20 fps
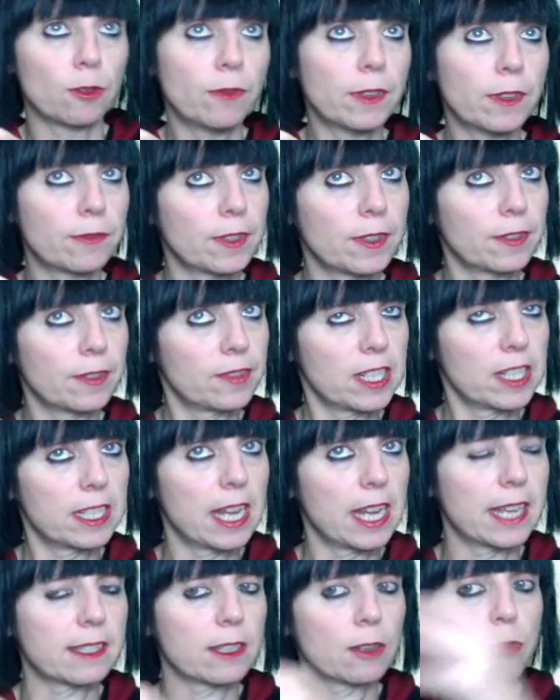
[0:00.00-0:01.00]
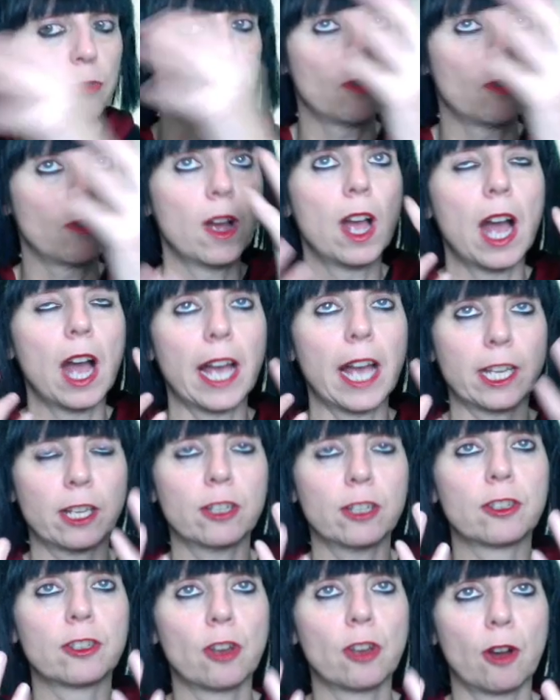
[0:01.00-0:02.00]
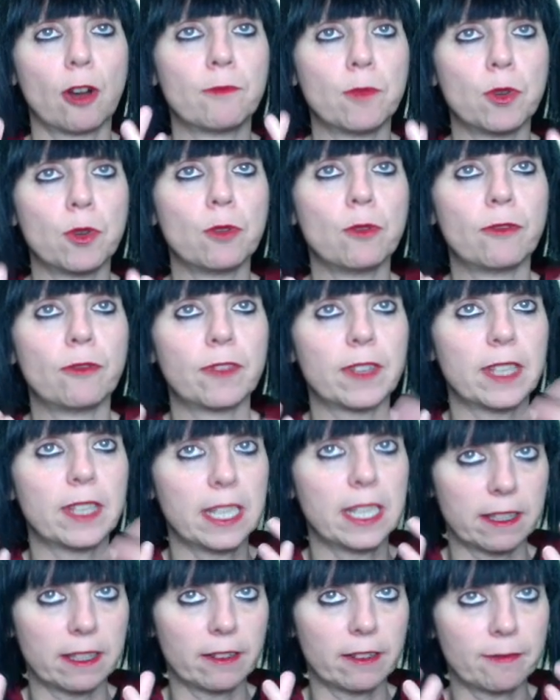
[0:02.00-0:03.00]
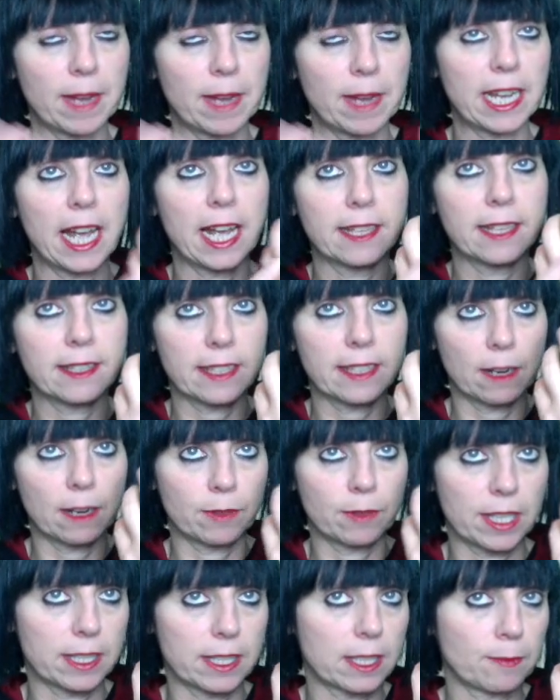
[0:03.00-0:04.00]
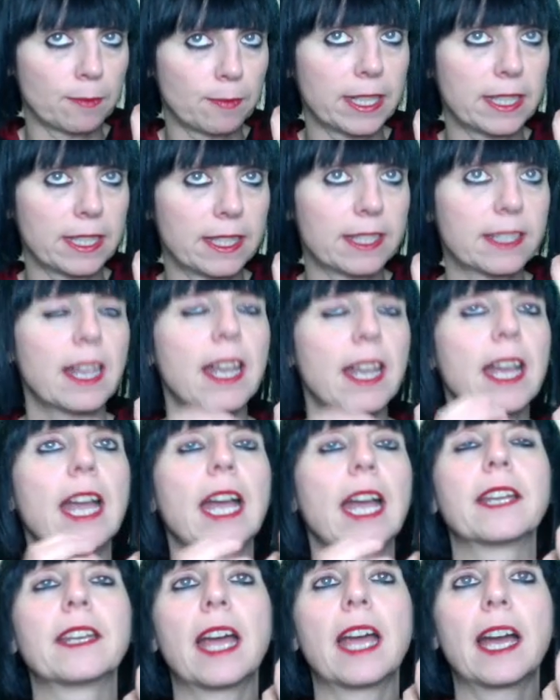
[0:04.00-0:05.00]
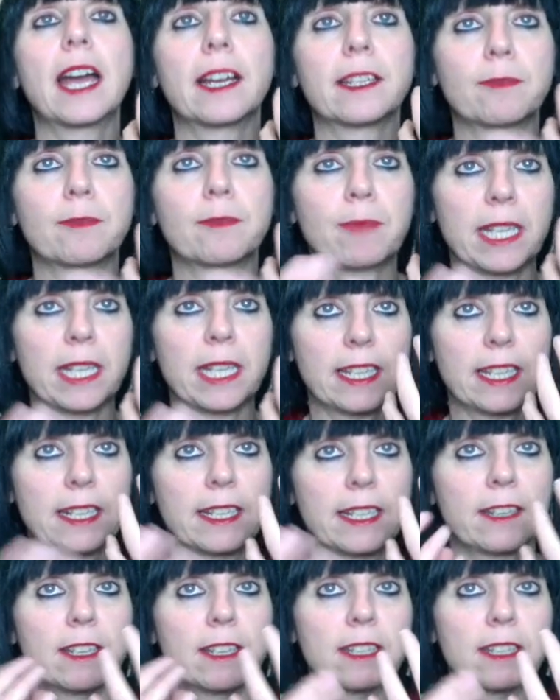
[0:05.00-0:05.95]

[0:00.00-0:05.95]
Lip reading: 15 years ago, I could not move either of my hands, and I was in splints and had basically